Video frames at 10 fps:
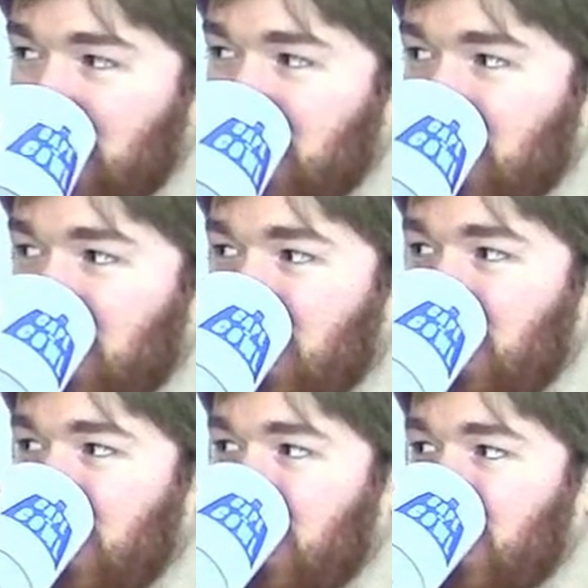
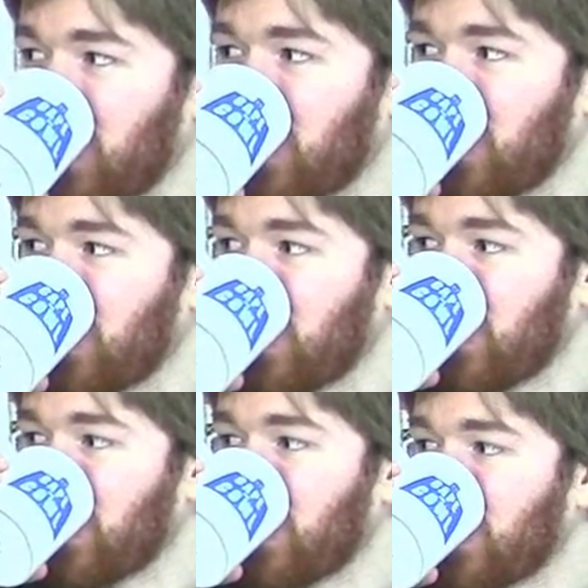
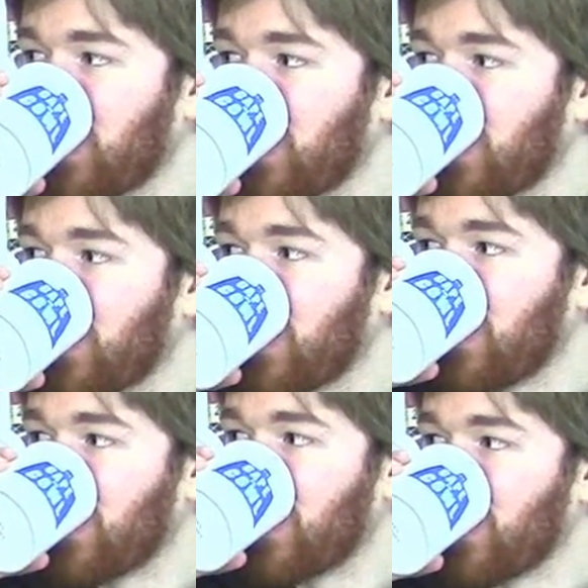
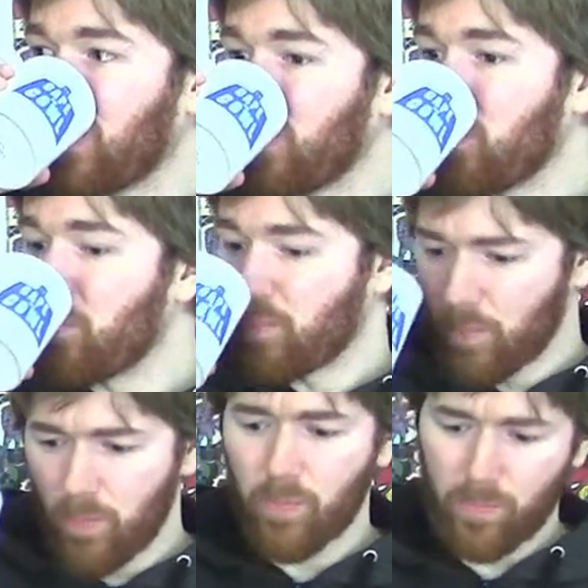
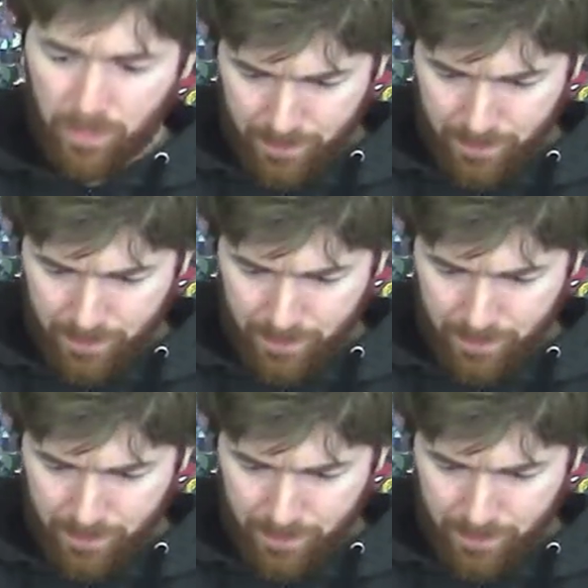The person shown says nothing.